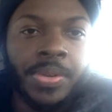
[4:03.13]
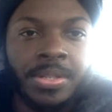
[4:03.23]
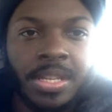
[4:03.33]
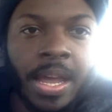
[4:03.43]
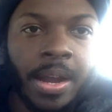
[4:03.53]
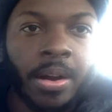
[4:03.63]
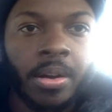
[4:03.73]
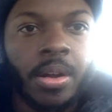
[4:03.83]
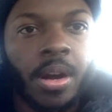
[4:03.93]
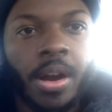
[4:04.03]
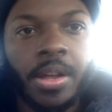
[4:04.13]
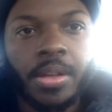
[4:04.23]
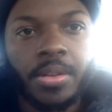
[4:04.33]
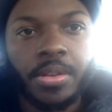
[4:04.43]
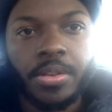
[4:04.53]
it's there, all right,
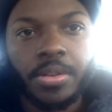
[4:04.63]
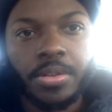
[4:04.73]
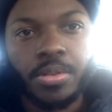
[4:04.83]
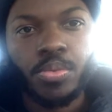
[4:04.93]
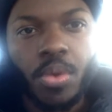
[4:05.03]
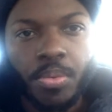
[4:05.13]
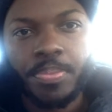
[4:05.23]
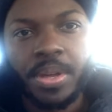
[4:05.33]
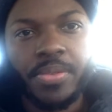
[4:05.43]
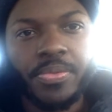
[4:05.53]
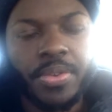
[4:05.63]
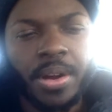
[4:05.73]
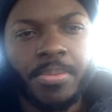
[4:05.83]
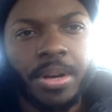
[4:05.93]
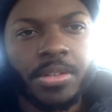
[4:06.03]
you won't be
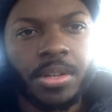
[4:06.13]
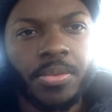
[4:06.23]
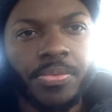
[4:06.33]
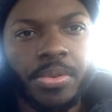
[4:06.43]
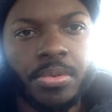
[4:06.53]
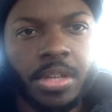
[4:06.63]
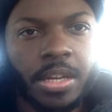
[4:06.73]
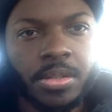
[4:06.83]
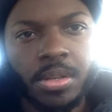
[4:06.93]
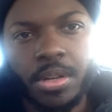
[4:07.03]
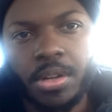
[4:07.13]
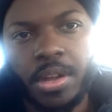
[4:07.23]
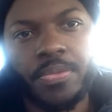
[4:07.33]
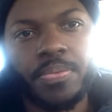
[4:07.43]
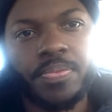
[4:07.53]
very much confused as to
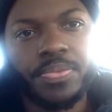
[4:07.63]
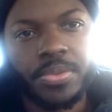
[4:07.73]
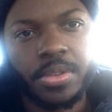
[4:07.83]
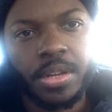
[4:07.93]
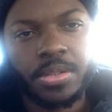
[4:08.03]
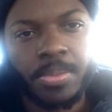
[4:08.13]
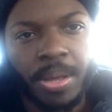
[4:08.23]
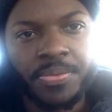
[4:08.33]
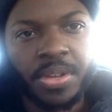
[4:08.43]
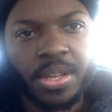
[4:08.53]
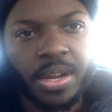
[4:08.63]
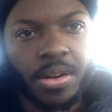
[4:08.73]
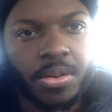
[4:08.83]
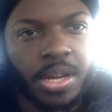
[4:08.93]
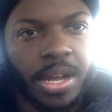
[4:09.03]
if there's some envy
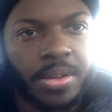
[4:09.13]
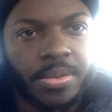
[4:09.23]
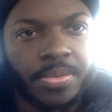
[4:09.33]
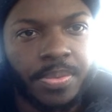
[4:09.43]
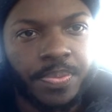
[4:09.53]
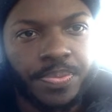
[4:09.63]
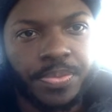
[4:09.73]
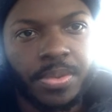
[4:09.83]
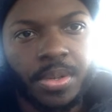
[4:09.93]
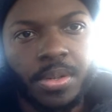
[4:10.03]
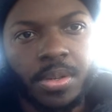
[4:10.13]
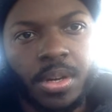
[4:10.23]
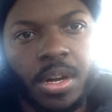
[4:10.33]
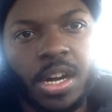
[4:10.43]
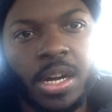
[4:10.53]
there or not.
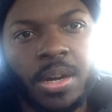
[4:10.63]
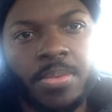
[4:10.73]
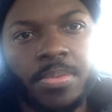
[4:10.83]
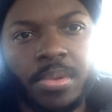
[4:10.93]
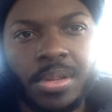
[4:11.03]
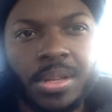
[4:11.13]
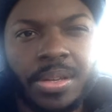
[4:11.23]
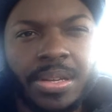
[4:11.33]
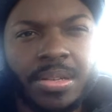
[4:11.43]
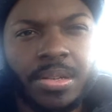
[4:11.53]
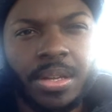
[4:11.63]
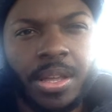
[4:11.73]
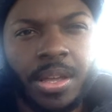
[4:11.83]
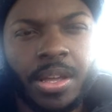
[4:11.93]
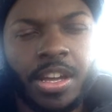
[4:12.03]
And
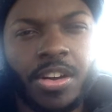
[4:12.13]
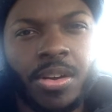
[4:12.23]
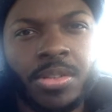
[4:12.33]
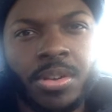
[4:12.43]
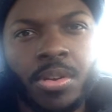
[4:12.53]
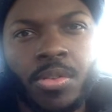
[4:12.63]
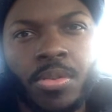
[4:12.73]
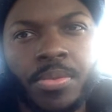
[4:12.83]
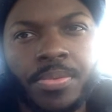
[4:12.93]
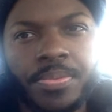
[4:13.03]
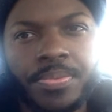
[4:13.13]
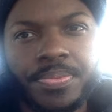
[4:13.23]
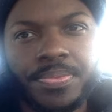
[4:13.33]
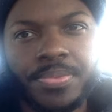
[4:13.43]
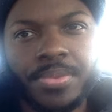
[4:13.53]
also,
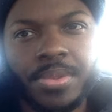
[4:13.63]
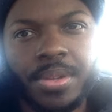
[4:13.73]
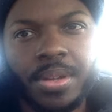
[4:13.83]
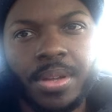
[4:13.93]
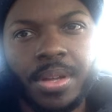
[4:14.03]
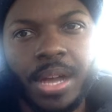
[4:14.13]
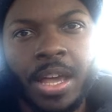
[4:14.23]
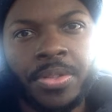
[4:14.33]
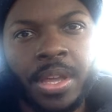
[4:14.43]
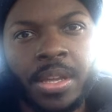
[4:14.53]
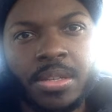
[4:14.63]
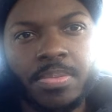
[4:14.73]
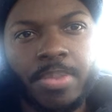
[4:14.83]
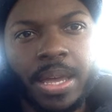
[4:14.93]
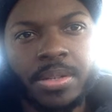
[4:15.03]
I think it's
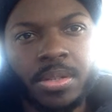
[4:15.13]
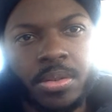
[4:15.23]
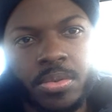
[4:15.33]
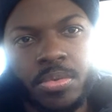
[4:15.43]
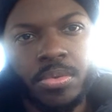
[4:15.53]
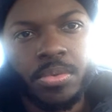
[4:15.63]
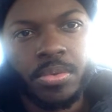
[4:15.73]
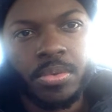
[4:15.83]
best to,